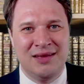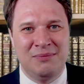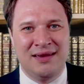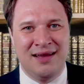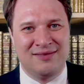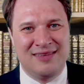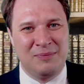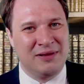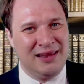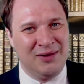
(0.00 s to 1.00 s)
because
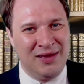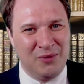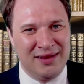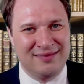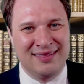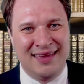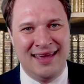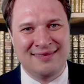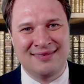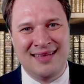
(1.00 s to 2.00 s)
typically what is the
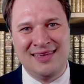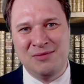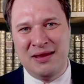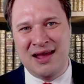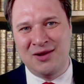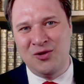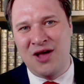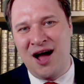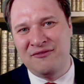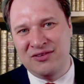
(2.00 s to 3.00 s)
case is that you may not hold
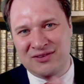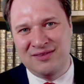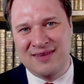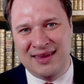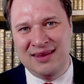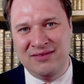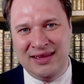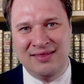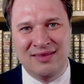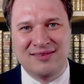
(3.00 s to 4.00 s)
office consecutively
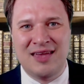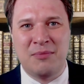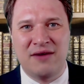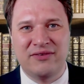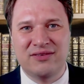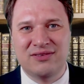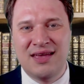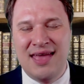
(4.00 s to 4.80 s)
in the same office.